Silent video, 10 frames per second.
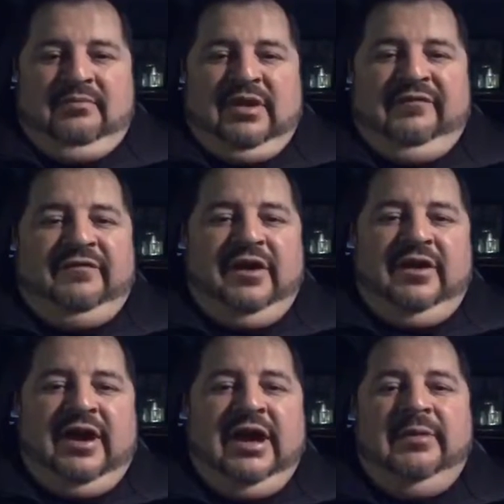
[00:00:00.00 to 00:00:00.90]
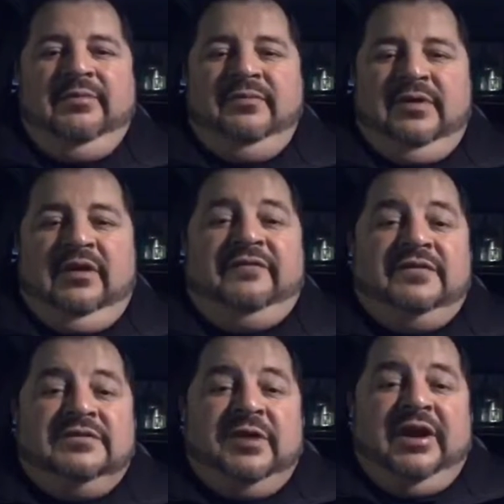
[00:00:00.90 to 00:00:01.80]
My friend Adam
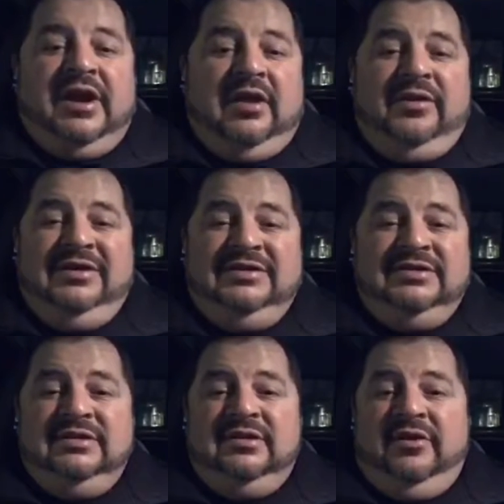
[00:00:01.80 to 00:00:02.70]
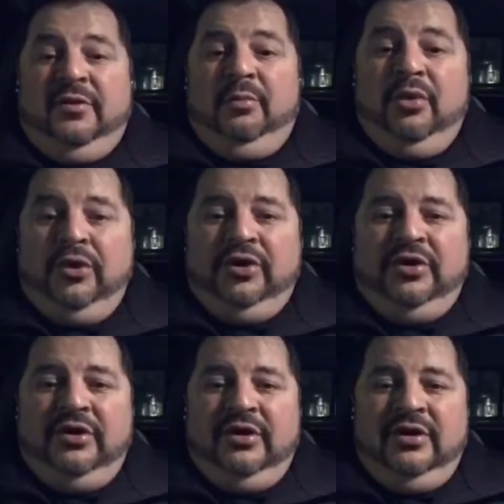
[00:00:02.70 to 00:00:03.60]
Elfers right now is on the border